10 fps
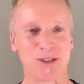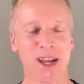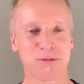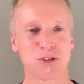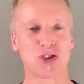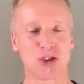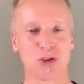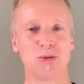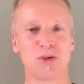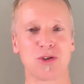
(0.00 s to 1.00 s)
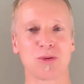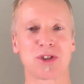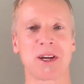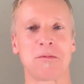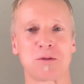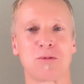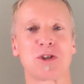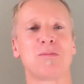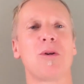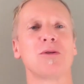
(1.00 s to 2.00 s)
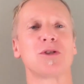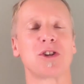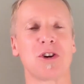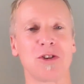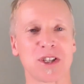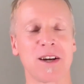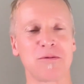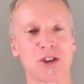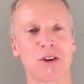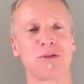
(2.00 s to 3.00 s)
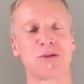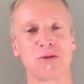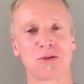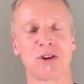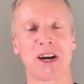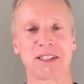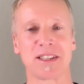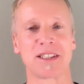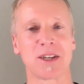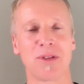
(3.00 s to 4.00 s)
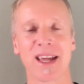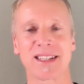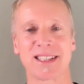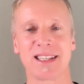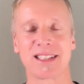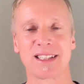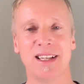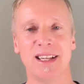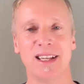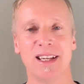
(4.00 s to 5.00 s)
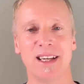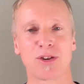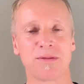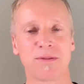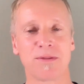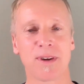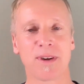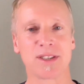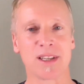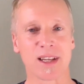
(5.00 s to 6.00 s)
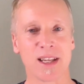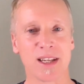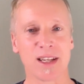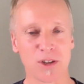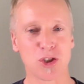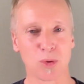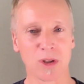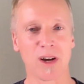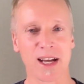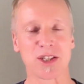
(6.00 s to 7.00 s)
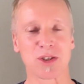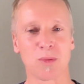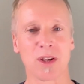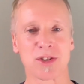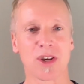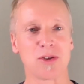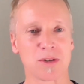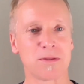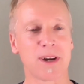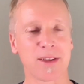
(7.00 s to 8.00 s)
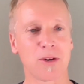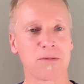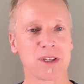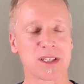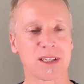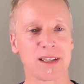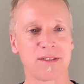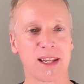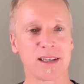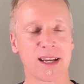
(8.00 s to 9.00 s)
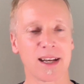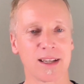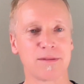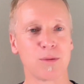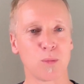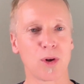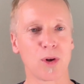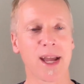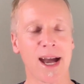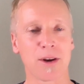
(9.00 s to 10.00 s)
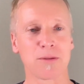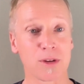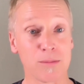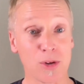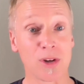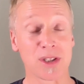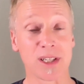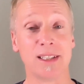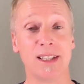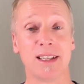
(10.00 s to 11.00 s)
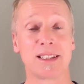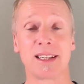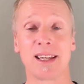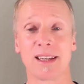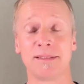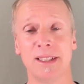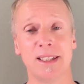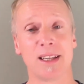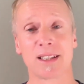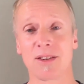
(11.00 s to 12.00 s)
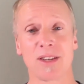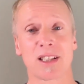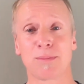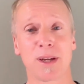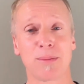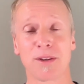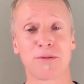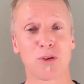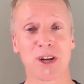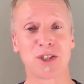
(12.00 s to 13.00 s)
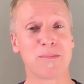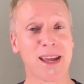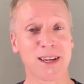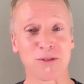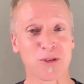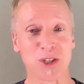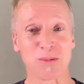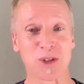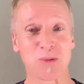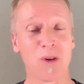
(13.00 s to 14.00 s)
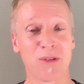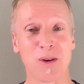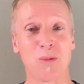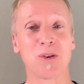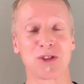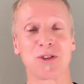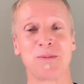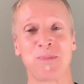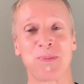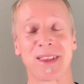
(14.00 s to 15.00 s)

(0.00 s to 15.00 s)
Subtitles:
You have to choose yourself to respond to God's love shown through Christ. And so in that sense, Christian faith is individualized, whilst those of faith obviously then can live and work out of community together. So yes, people are free to make of Christmas what they want to.